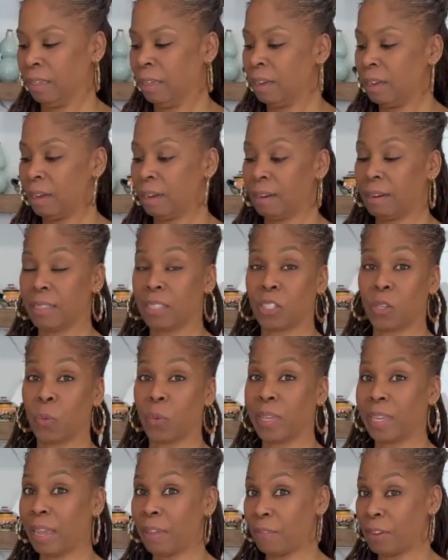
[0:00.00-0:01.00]
All right, so
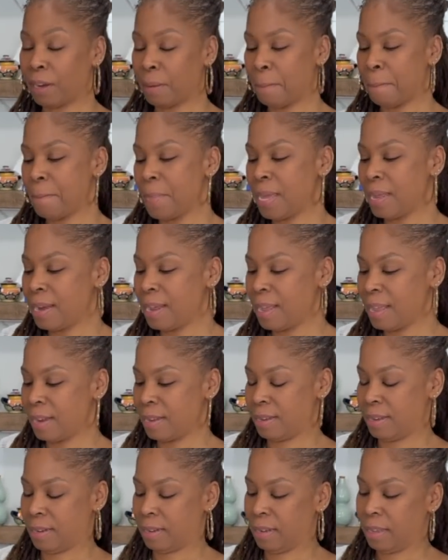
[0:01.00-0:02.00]
we gave it a
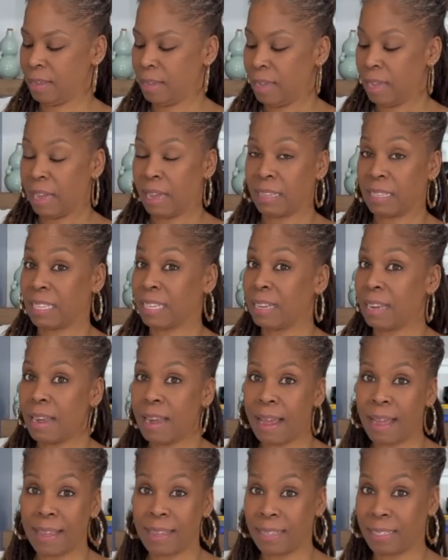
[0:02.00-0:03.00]
minute. It's
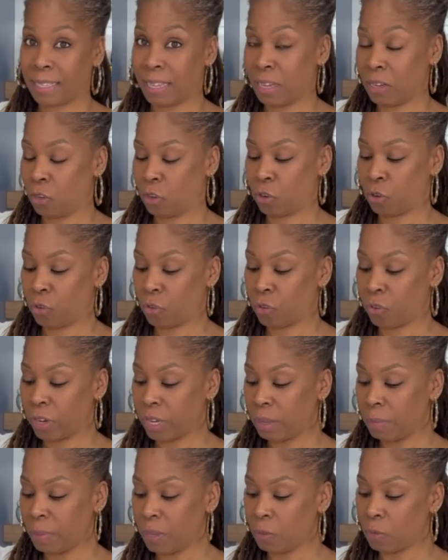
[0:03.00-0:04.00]
nice and
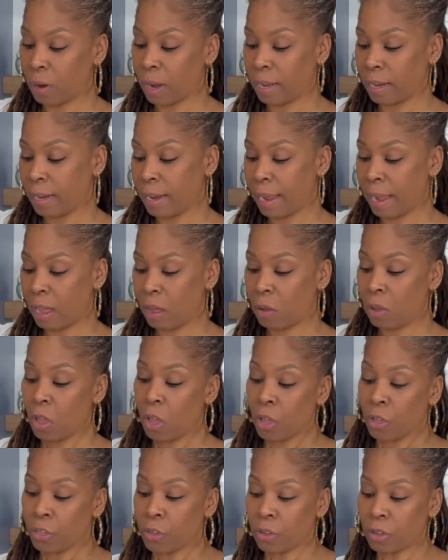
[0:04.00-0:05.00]
creamy right now.
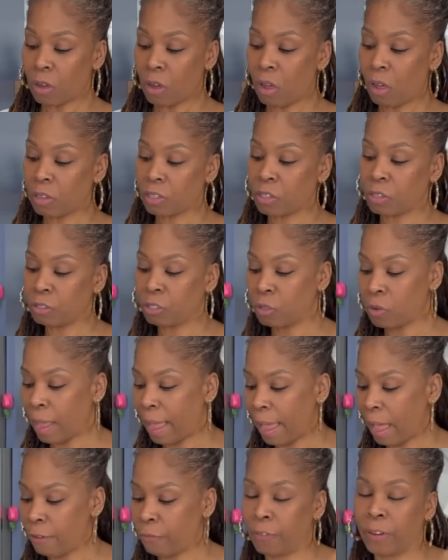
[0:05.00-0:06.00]
You could also do
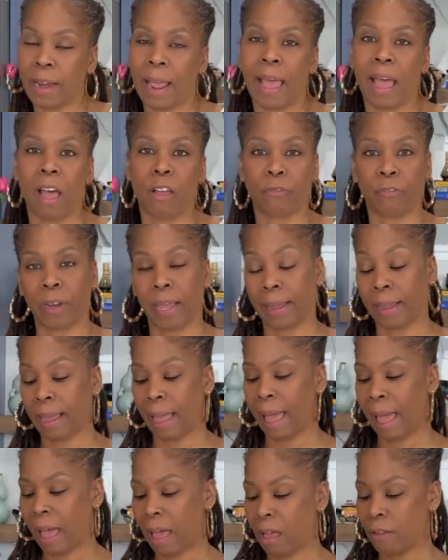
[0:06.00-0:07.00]
half and half, like
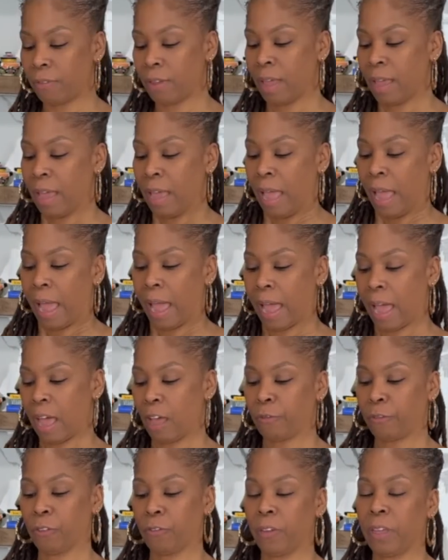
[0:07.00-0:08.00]
half
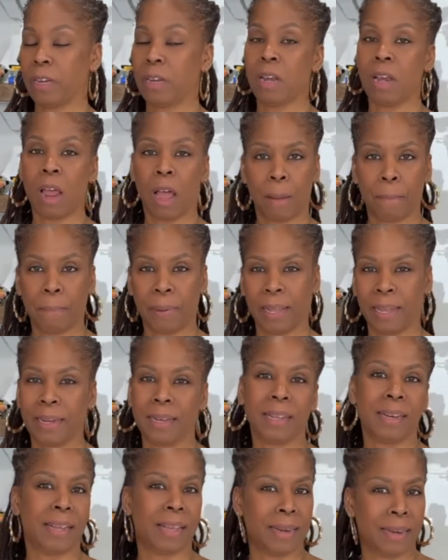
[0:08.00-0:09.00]
of it not
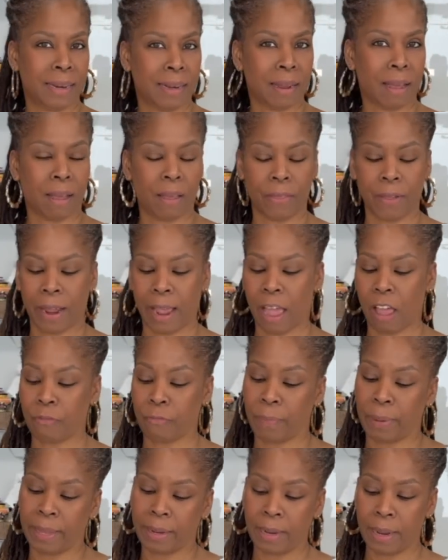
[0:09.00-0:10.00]
blended and then the other
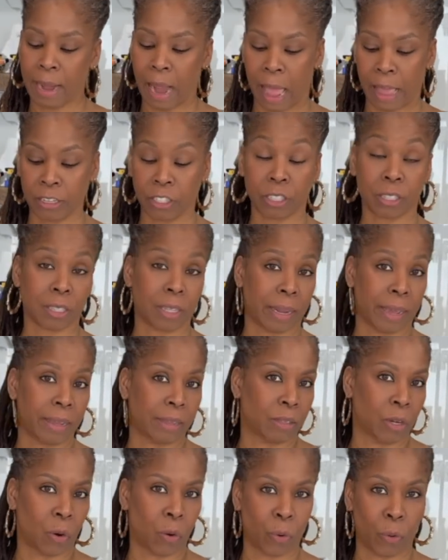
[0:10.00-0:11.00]
half blended. I just
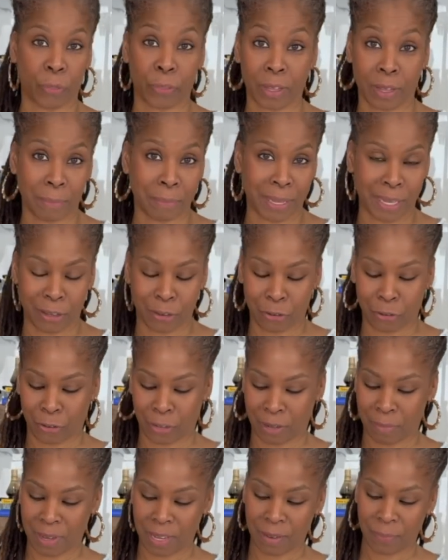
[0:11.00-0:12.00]
like the whole thing being
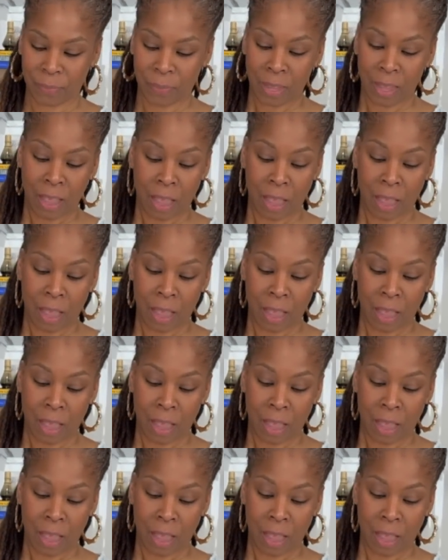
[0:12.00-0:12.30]
creamy.